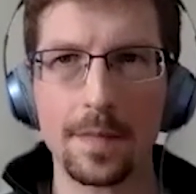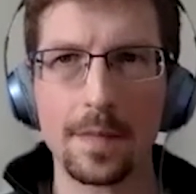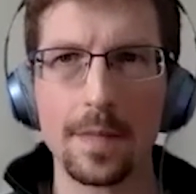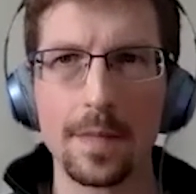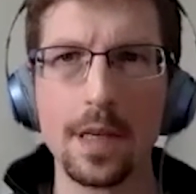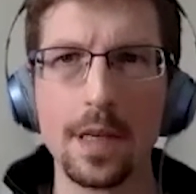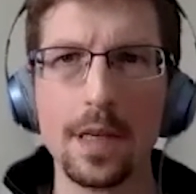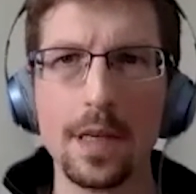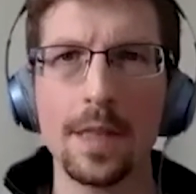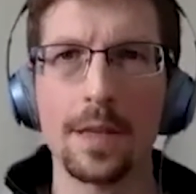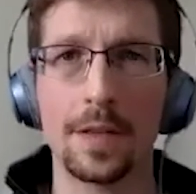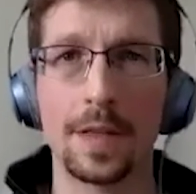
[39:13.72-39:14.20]

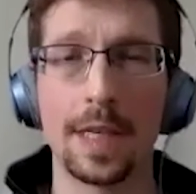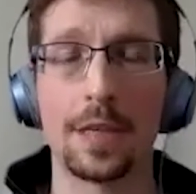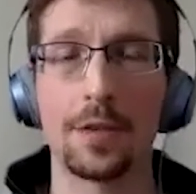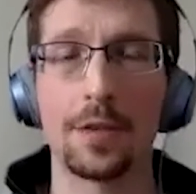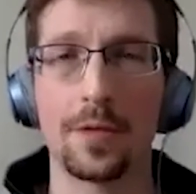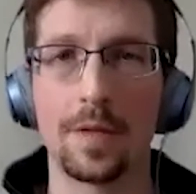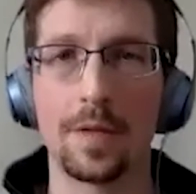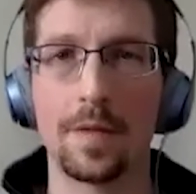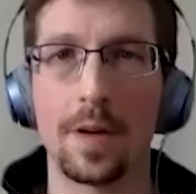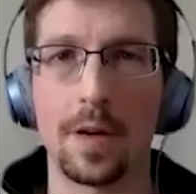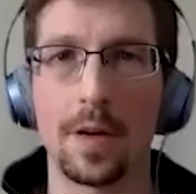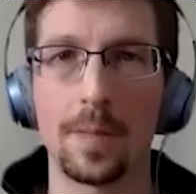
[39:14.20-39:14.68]
their
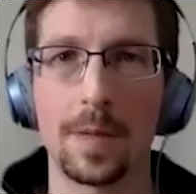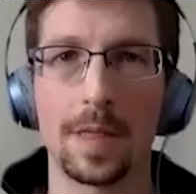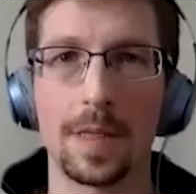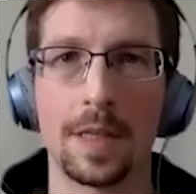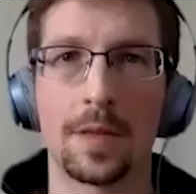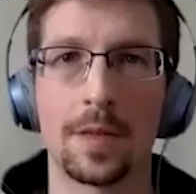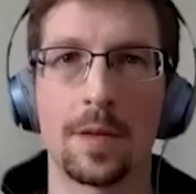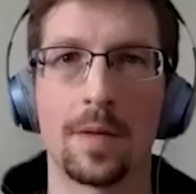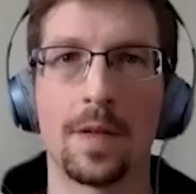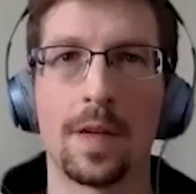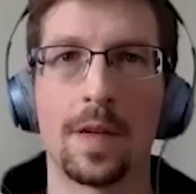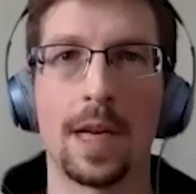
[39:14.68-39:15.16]
central
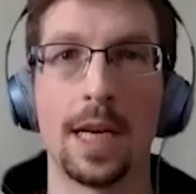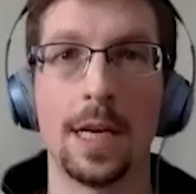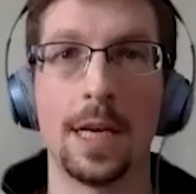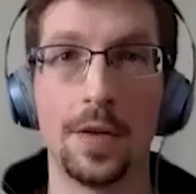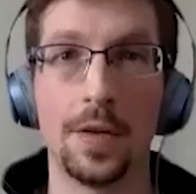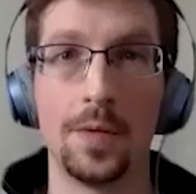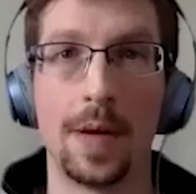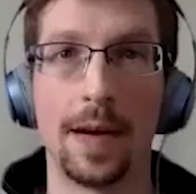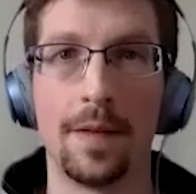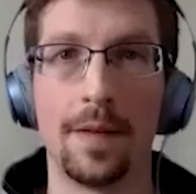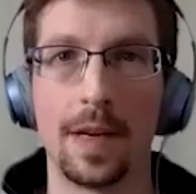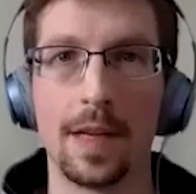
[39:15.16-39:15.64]
pharmacists overnight
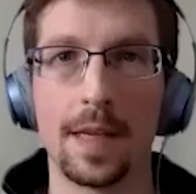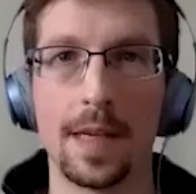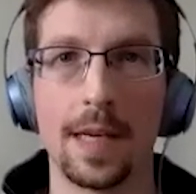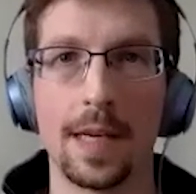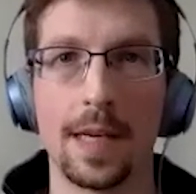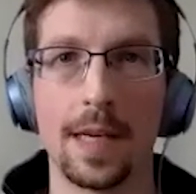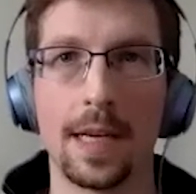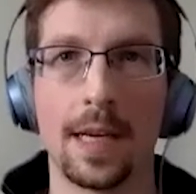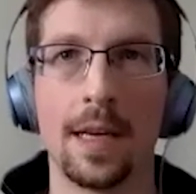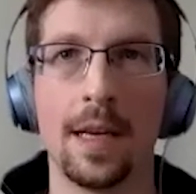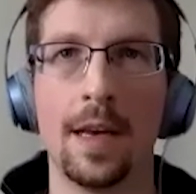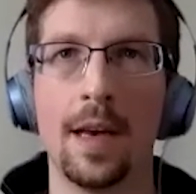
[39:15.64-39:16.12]
do
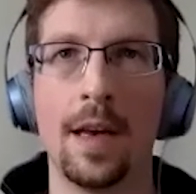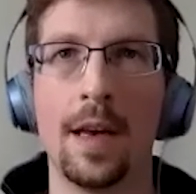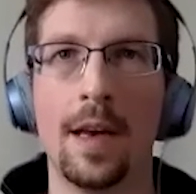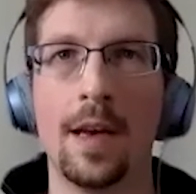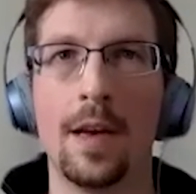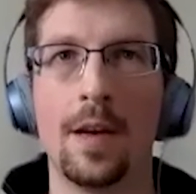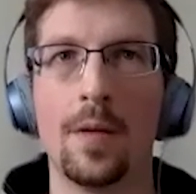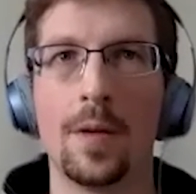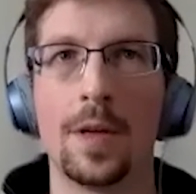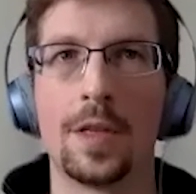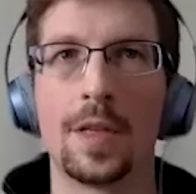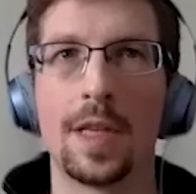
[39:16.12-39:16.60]
everything,
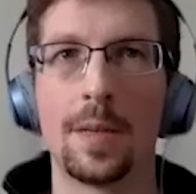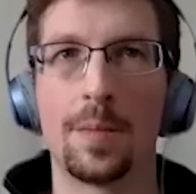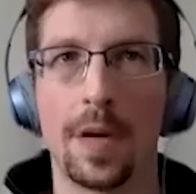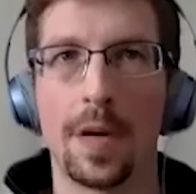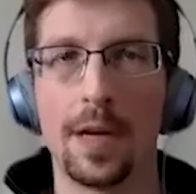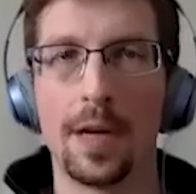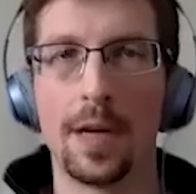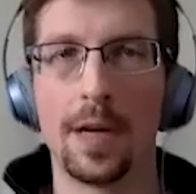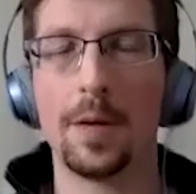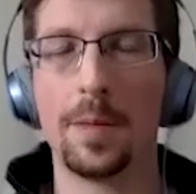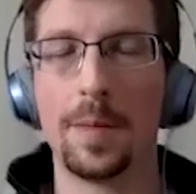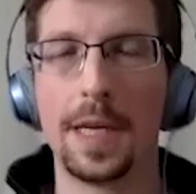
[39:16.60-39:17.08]
which they'd
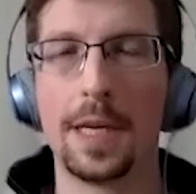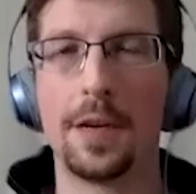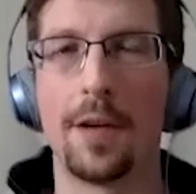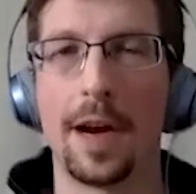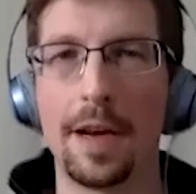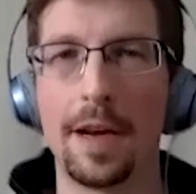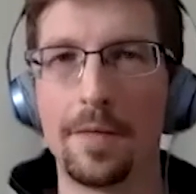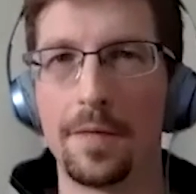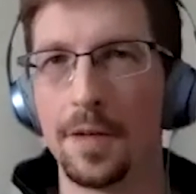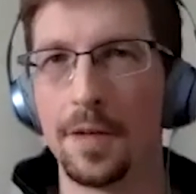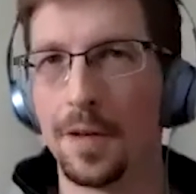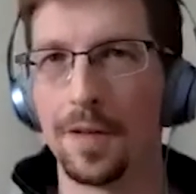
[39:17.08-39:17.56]
probably be
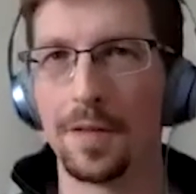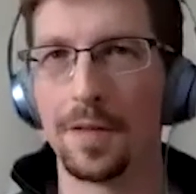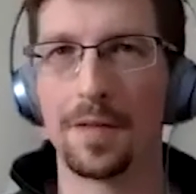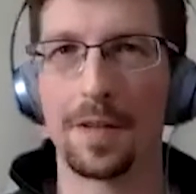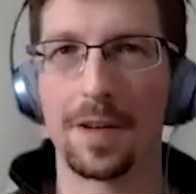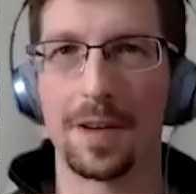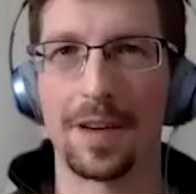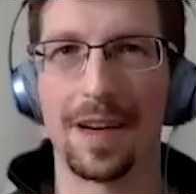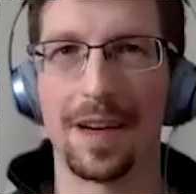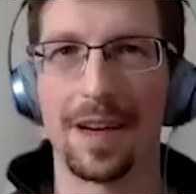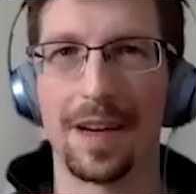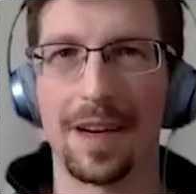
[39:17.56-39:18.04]
grateful
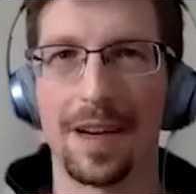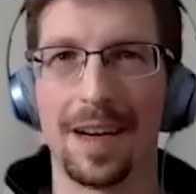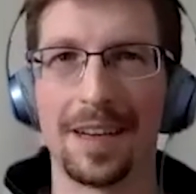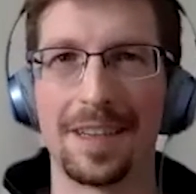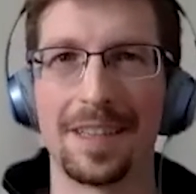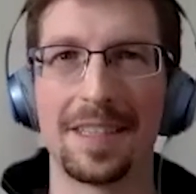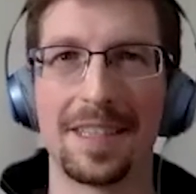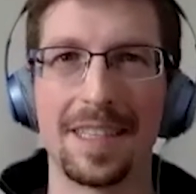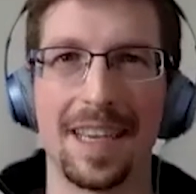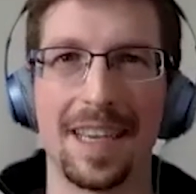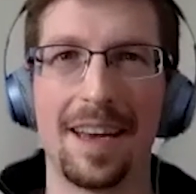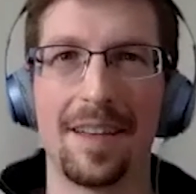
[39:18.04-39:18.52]
for honestly
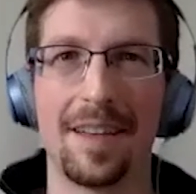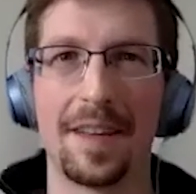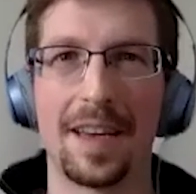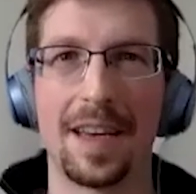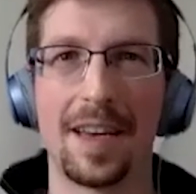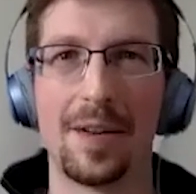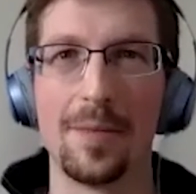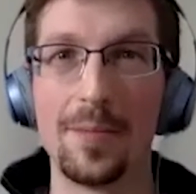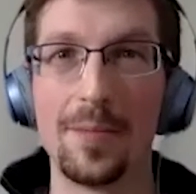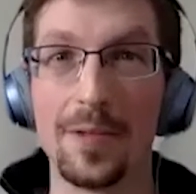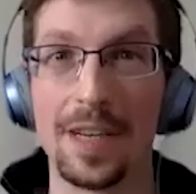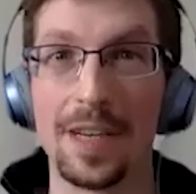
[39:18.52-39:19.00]
having
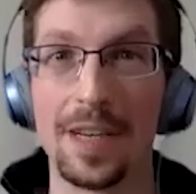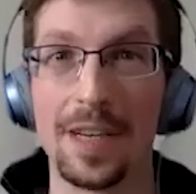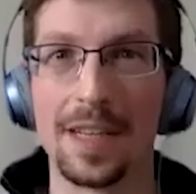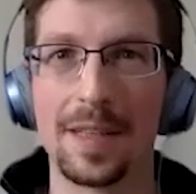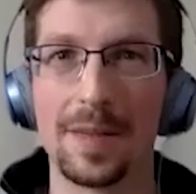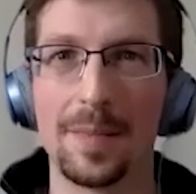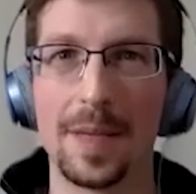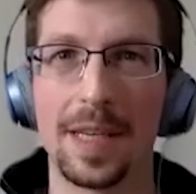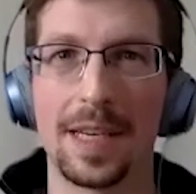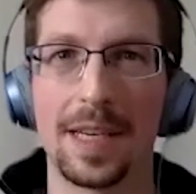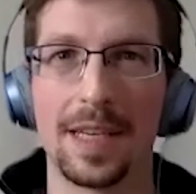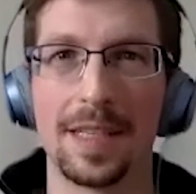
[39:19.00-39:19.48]
help with,
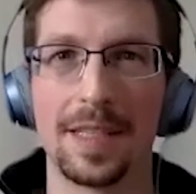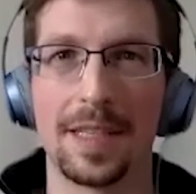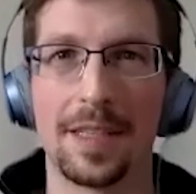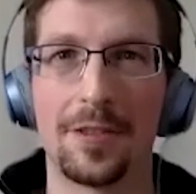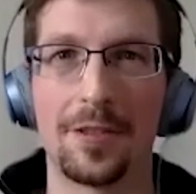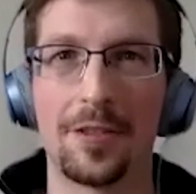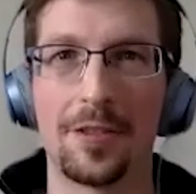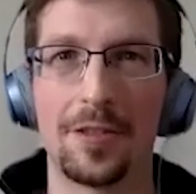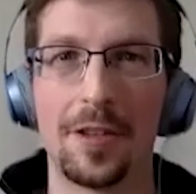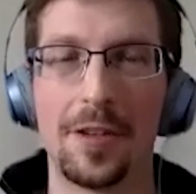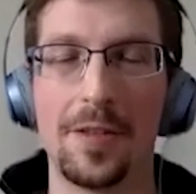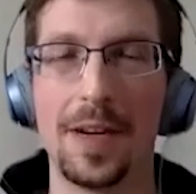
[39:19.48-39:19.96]
because they're just
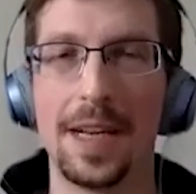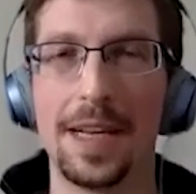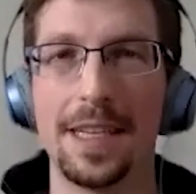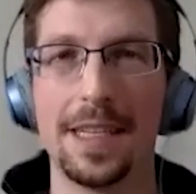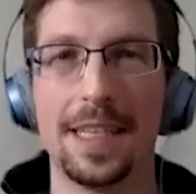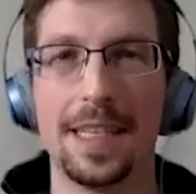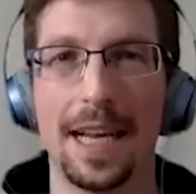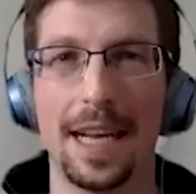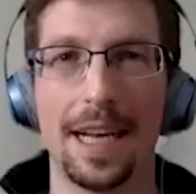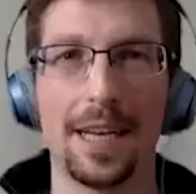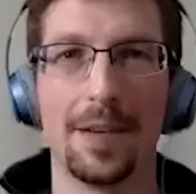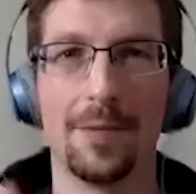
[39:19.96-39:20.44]
so
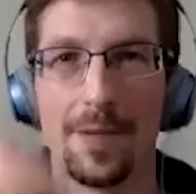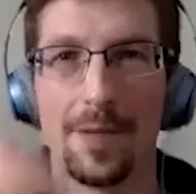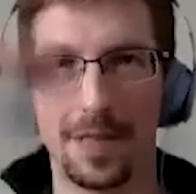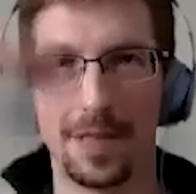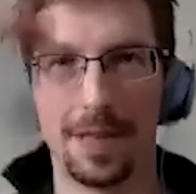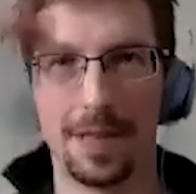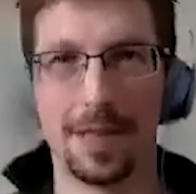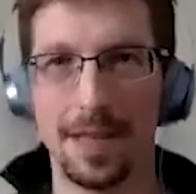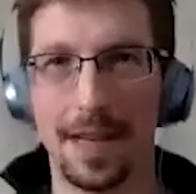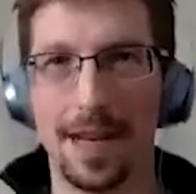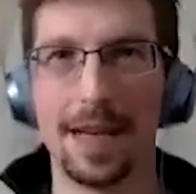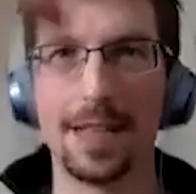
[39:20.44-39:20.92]
inundated with
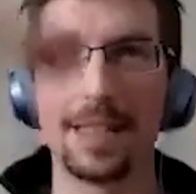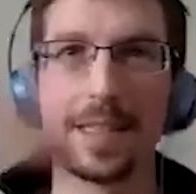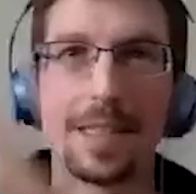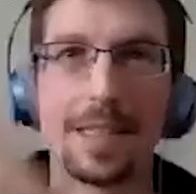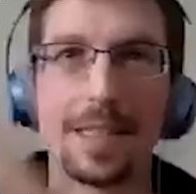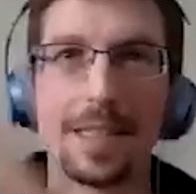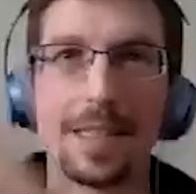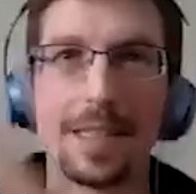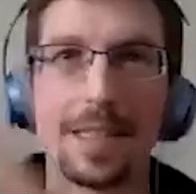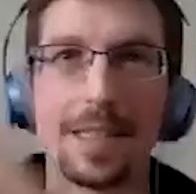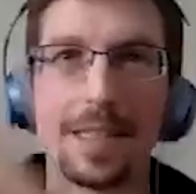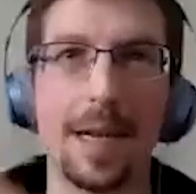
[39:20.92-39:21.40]
the
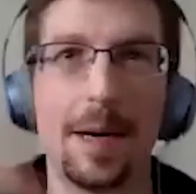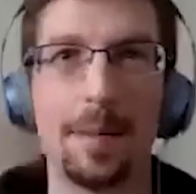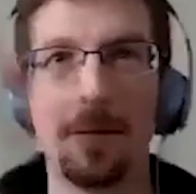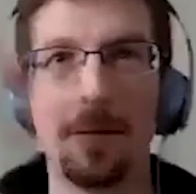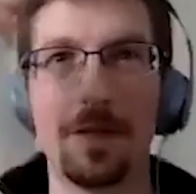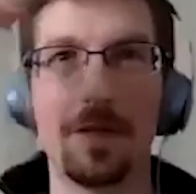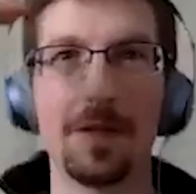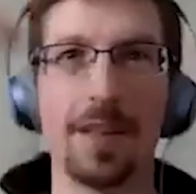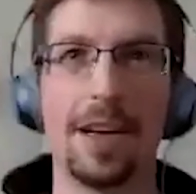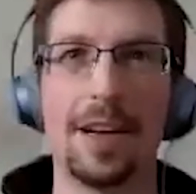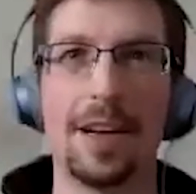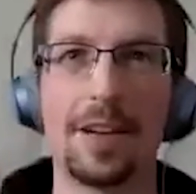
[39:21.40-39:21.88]
nonstop
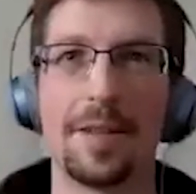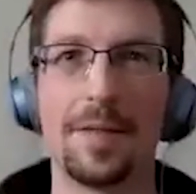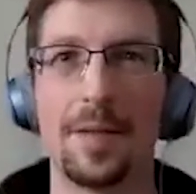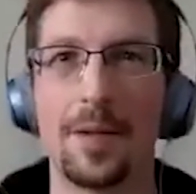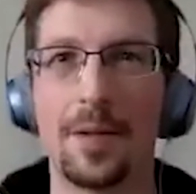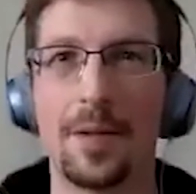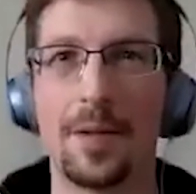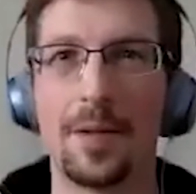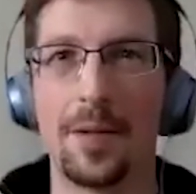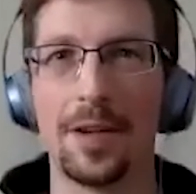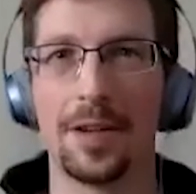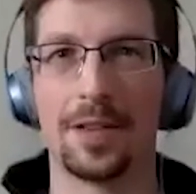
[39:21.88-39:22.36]
flood of
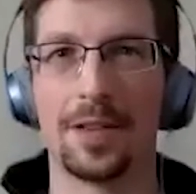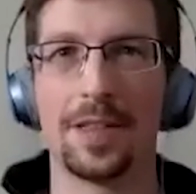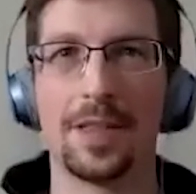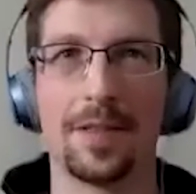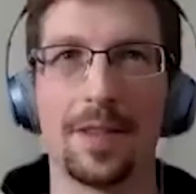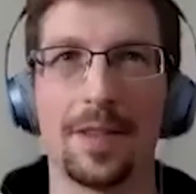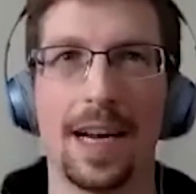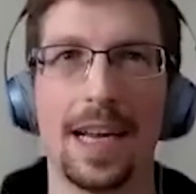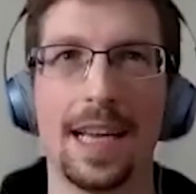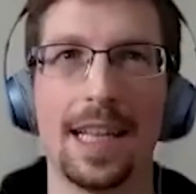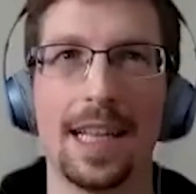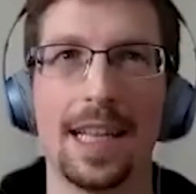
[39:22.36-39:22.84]
orders, right?